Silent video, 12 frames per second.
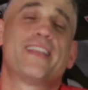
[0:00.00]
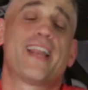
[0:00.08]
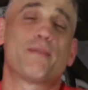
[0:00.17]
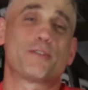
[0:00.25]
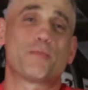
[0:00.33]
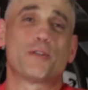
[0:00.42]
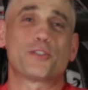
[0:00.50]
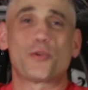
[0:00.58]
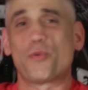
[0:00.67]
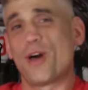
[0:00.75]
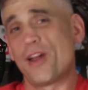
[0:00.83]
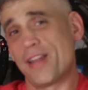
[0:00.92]
I'm supposed to
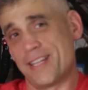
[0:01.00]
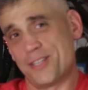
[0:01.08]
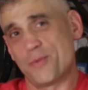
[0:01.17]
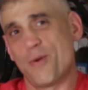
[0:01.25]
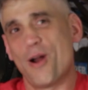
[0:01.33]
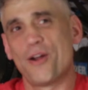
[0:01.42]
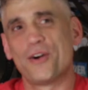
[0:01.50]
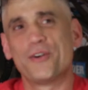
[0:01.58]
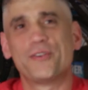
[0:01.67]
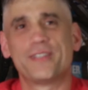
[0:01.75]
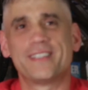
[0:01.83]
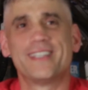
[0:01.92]
run on it
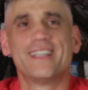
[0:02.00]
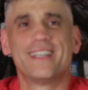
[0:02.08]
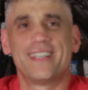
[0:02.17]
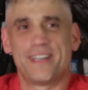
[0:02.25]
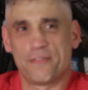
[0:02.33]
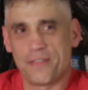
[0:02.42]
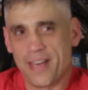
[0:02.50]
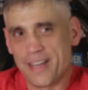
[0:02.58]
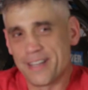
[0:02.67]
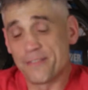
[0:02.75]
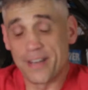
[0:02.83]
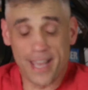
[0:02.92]
tomorrow, and if
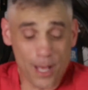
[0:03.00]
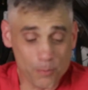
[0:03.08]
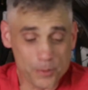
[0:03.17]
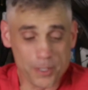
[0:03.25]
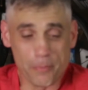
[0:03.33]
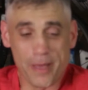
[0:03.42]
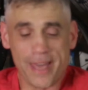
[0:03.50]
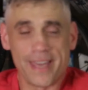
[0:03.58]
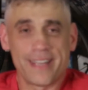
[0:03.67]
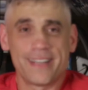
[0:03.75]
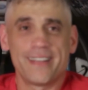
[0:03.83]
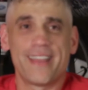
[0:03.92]
it helps the
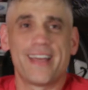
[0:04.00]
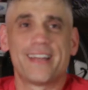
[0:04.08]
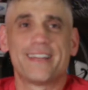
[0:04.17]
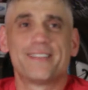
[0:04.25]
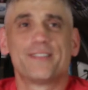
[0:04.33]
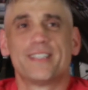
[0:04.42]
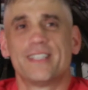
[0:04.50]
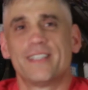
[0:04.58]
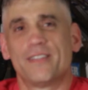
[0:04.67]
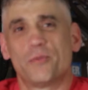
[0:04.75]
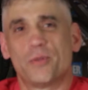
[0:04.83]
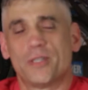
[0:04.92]
pain, then
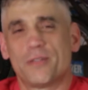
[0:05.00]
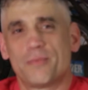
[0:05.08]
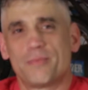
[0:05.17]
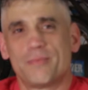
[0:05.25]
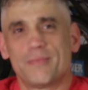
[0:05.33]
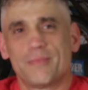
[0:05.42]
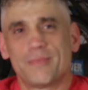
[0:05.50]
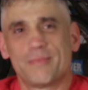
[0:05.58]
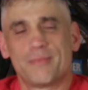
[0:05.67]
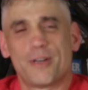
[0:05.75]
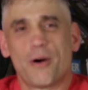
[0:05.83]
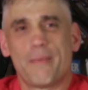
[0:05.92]
we'll
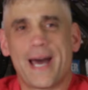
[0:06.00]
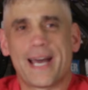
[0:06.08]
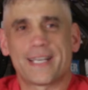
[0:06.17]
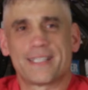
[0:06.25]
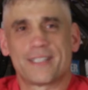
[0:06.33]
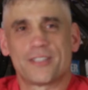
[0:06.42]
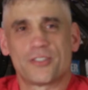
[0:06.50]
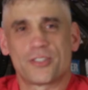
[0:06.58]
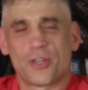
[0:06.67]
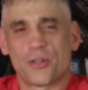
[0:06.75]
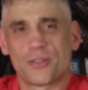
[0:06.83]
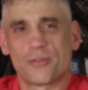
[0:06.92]
go back and
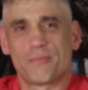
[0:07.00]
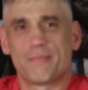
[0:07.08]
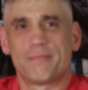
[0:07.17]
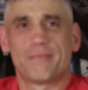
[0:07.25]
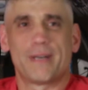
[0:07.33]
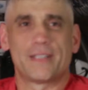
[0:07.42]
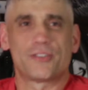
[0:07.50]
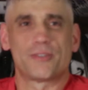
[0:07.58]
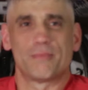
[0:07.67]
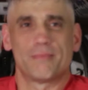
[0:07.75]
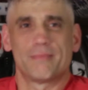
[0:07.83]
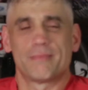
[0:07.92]
consult about
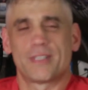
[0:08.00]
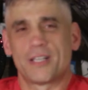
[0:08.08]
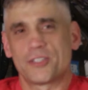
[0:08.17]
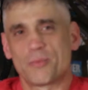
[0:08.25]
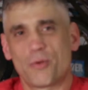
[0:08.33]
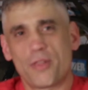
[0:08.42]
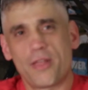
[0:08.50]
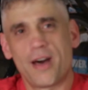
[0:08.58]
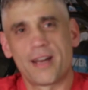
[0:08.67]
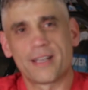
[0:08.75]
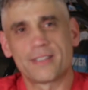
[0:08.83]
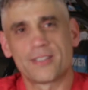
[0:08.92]
some custom
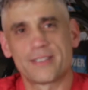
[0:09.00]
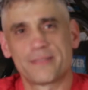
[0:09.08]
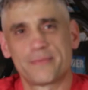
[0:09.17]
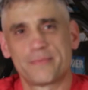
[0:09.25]
orthotics.